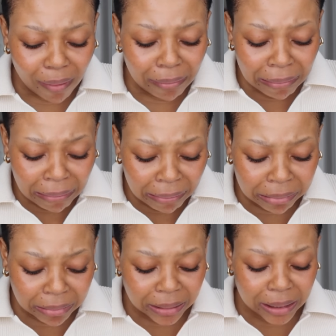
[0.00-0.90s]

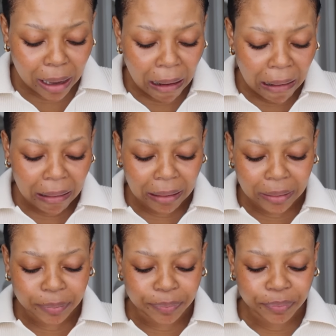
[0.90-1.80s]
Ooh, it's
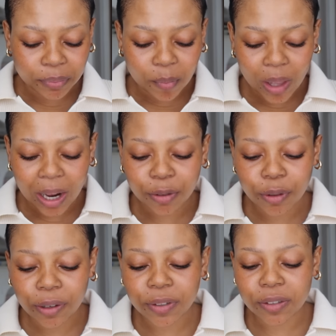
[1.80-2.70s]
hot. I don't
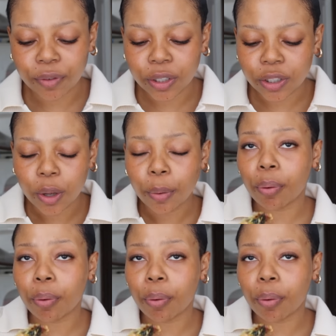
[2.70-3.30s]
know if it's fresh.